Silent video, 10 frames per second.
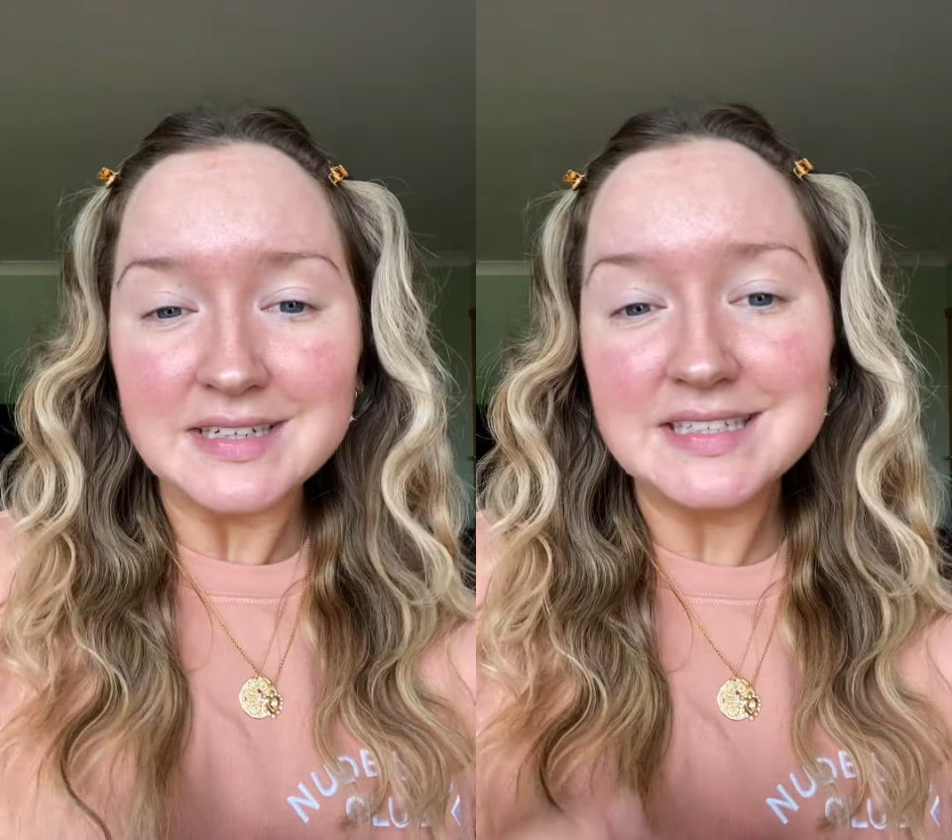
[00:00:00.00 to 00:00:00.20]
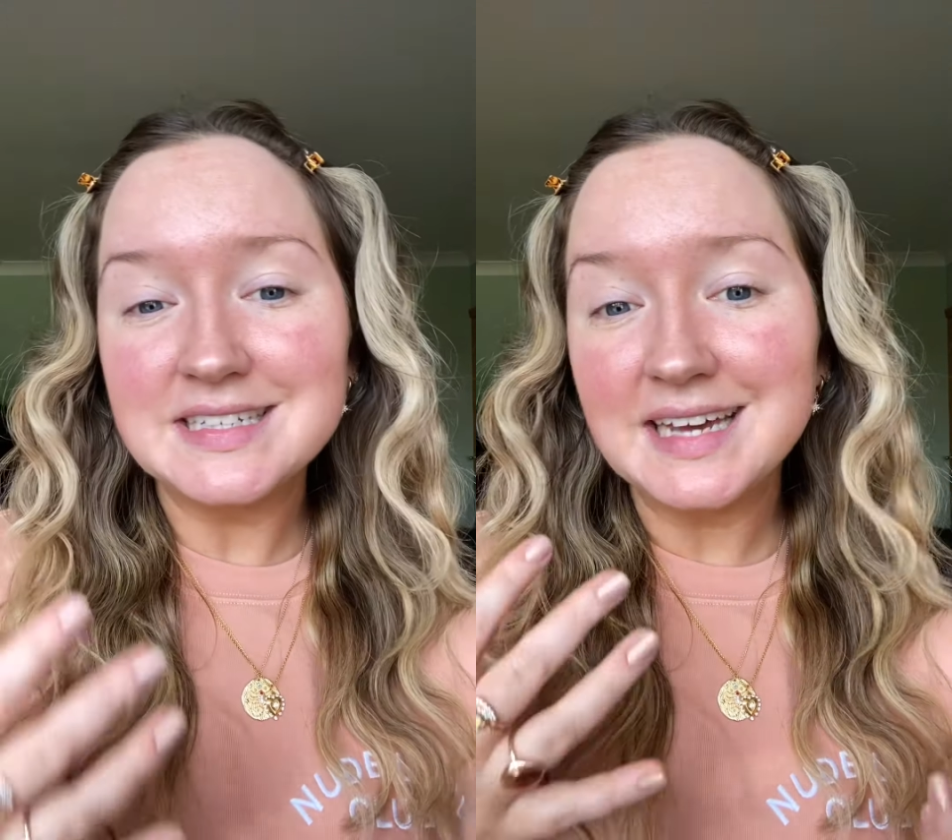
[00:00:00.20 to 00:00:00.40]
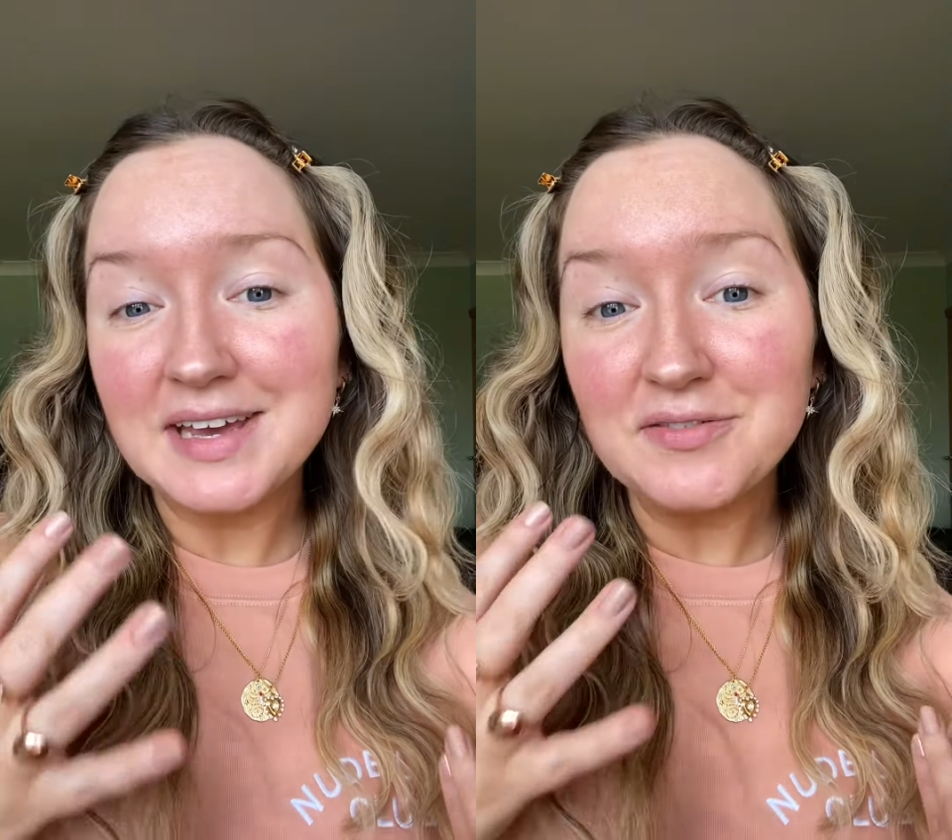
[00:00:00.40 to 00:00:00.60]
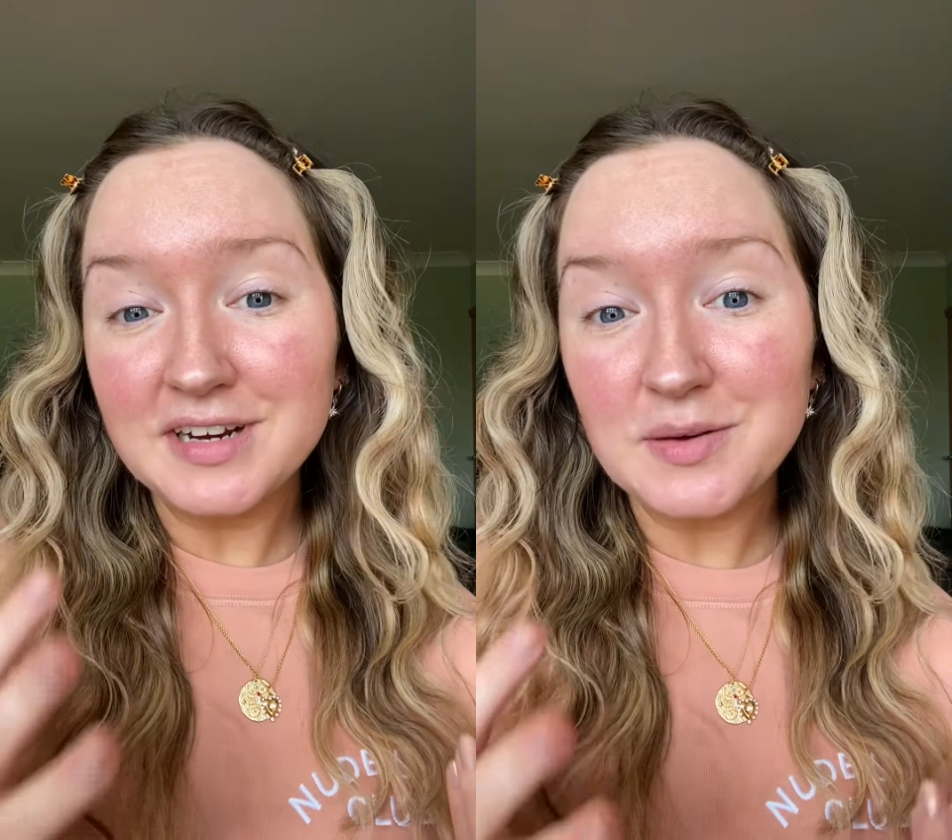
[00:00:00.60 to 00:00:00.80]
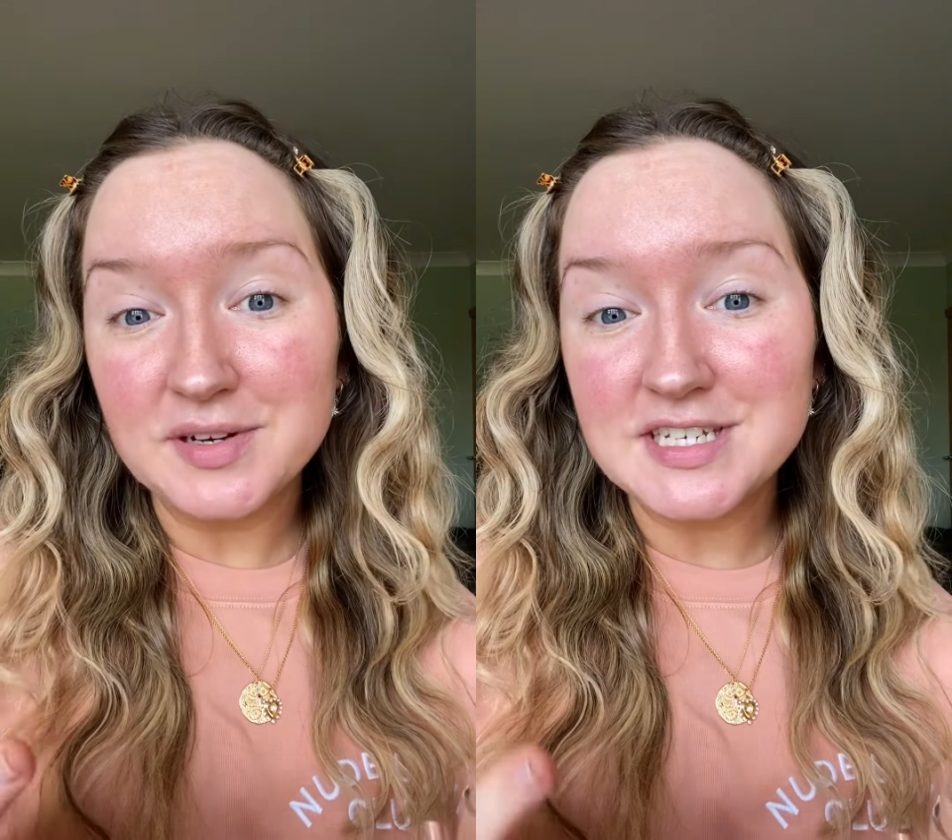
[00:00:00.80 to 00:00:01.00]
Today, I
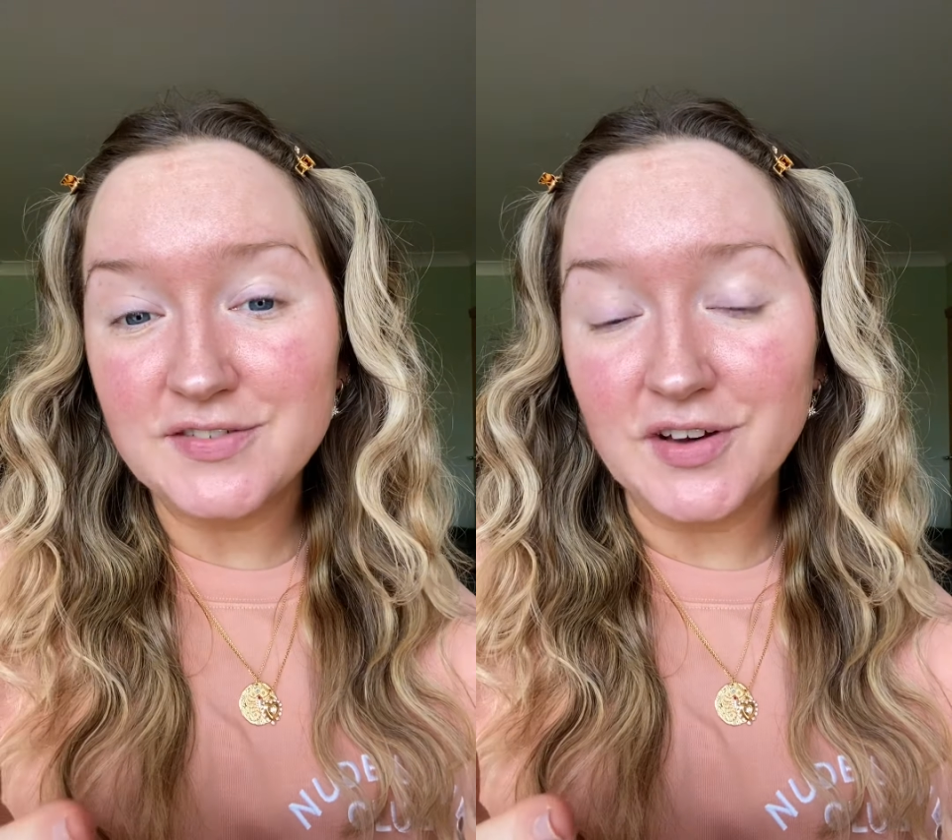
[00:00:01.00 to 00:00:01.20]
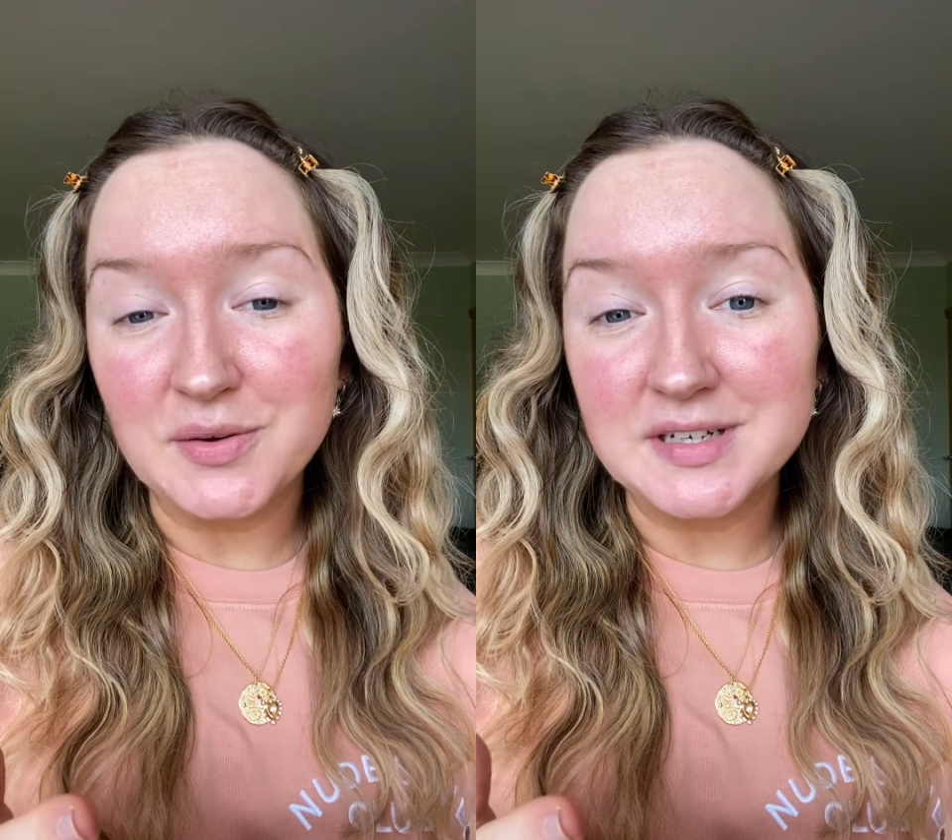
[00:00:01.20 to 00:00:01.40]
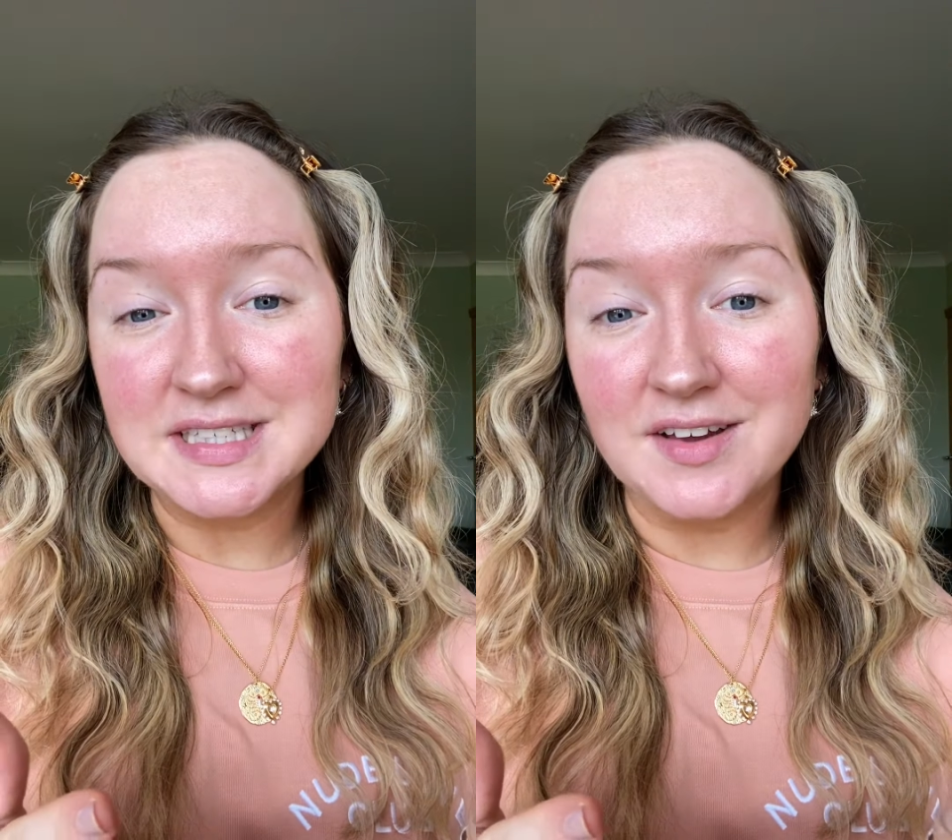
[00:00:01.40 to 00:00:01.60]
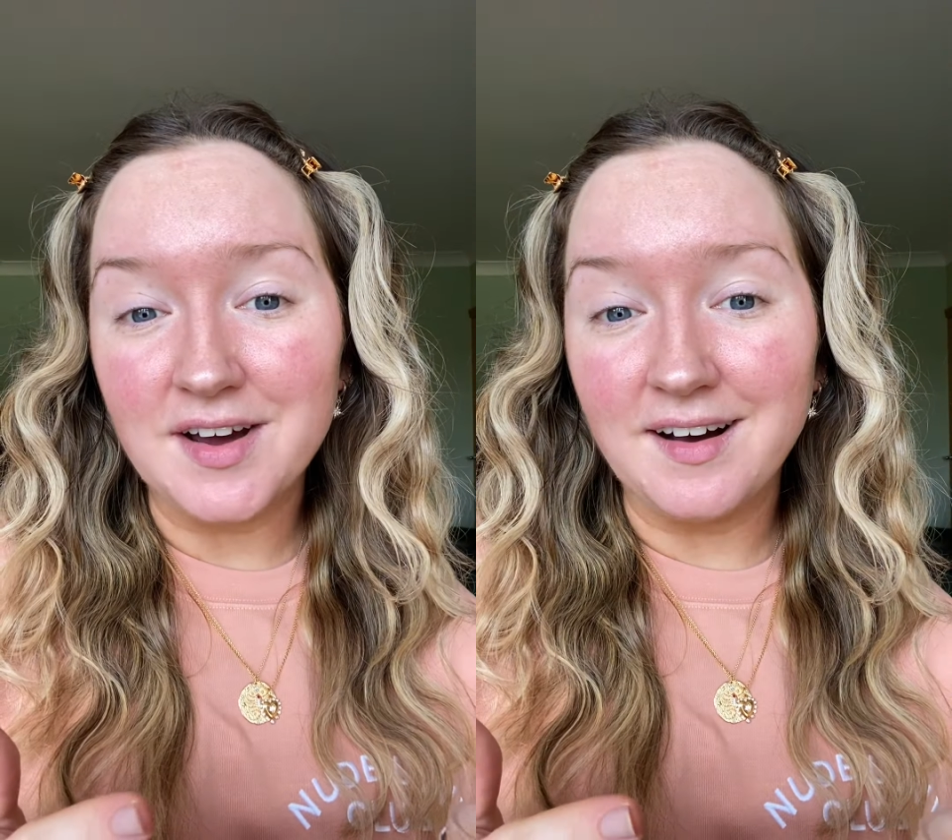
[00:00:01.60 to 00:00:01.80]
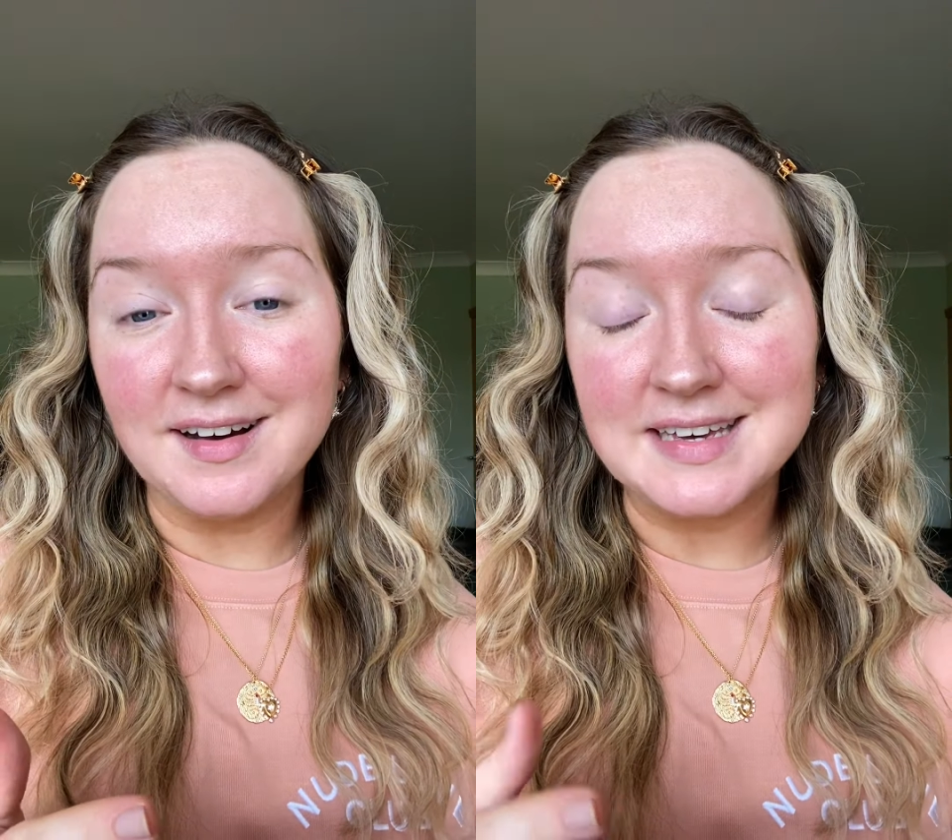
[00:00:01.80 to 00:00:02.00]
really want to focus on
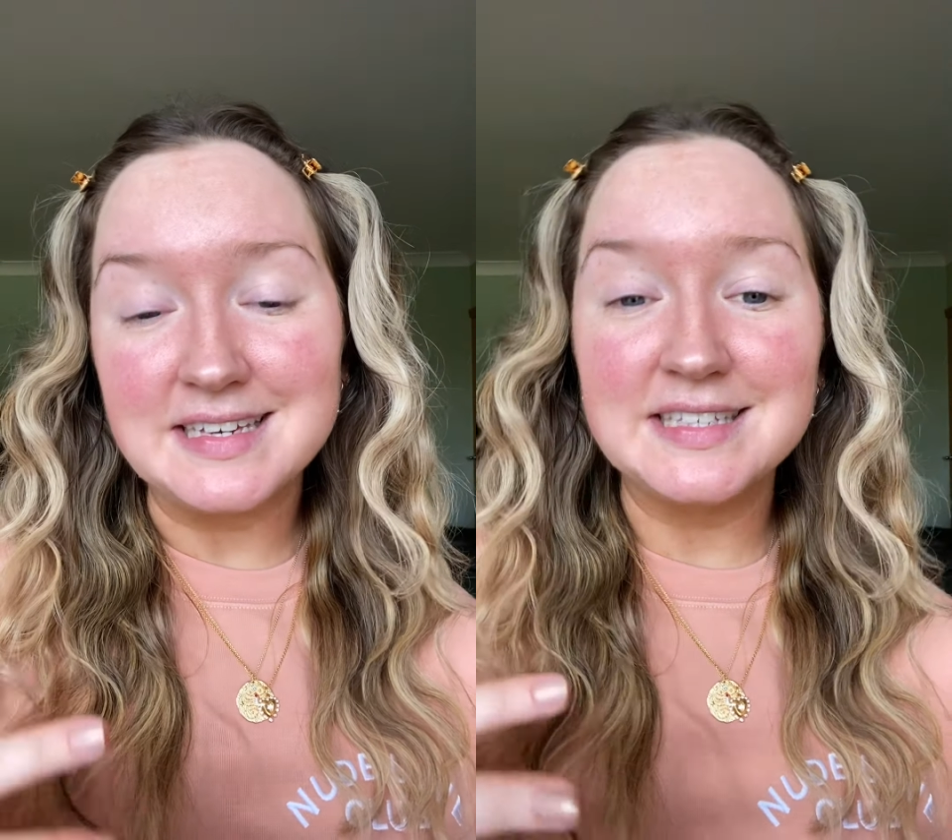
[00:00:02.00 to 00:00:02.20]
eyes.